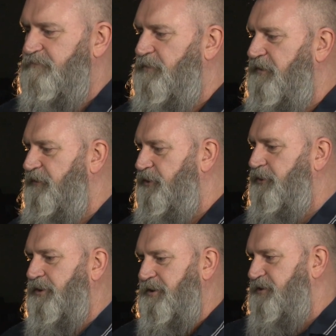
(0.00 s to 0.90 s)
whatever you
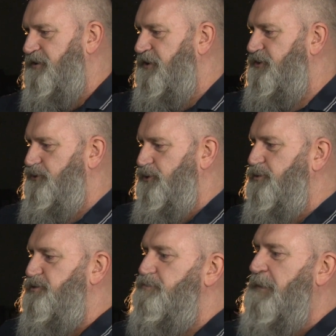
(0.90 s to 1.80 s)
call it, this
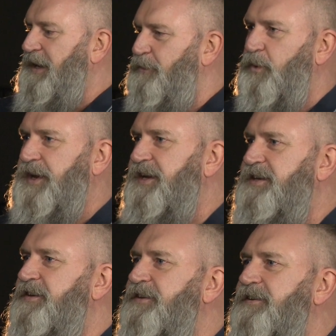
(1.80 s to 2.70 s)
huge metal weight.